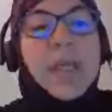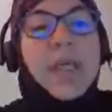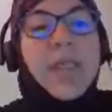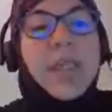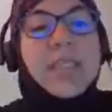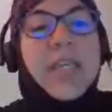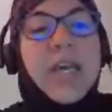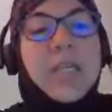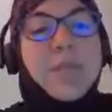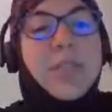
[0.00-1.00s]
This
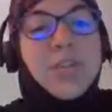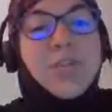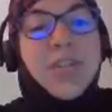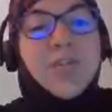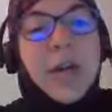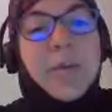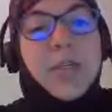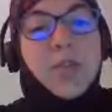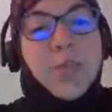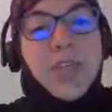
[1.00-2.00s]
helps Service
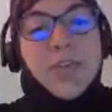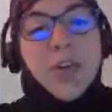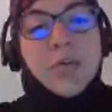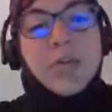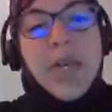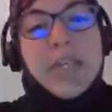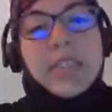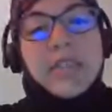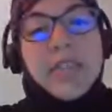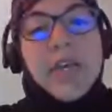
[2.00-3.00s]
Fabric to perform
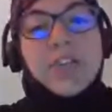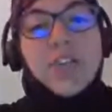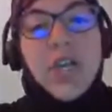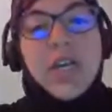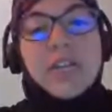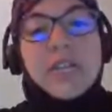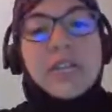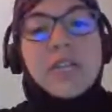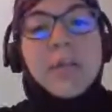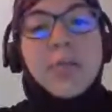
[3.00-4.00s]
tasks such as
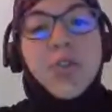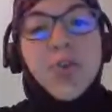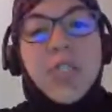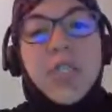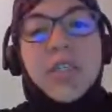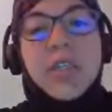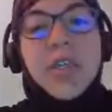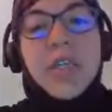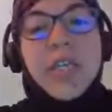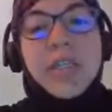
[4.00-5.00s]
troubleshooting,
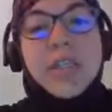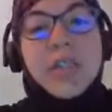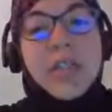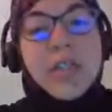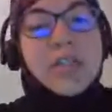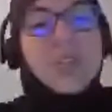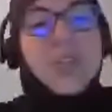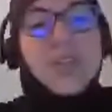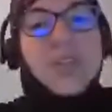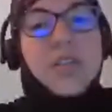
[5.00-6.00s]
electing
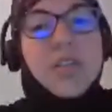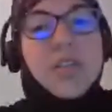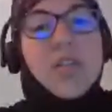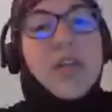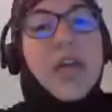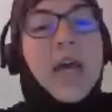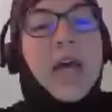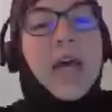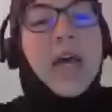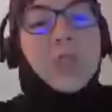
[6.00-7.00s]
leaders,
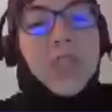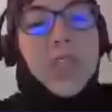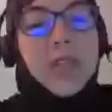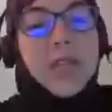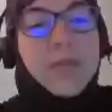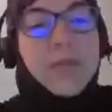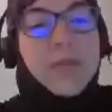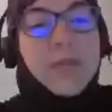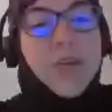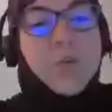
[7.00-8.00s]
and routing. The
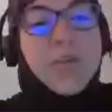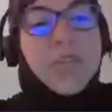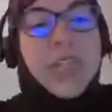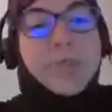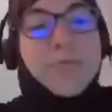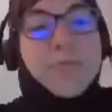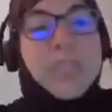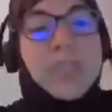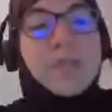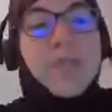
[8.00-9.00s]
transport
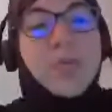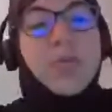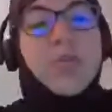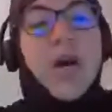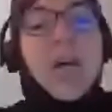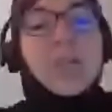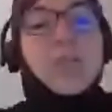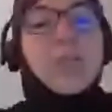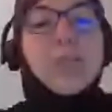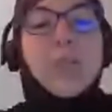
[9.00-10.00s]
subsystems provide
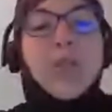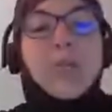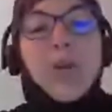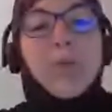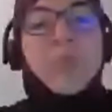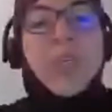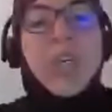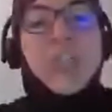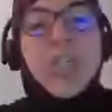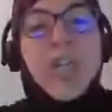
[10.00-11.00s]
a
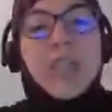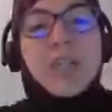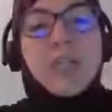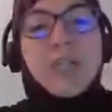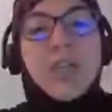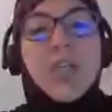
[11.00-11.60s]
communication channel